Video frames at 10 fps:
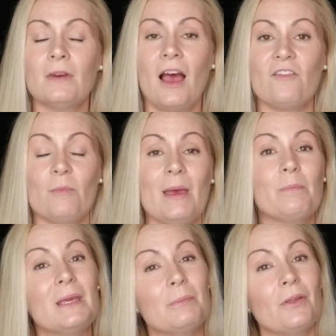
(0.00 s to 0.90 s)
I've
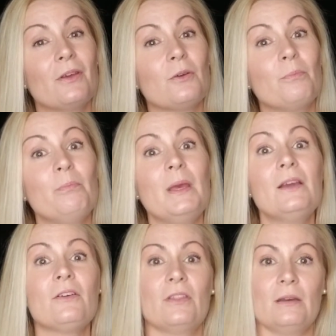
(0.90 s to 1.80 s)
met people that are
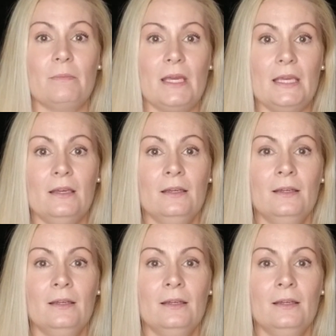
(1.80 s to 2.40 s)
bigger than me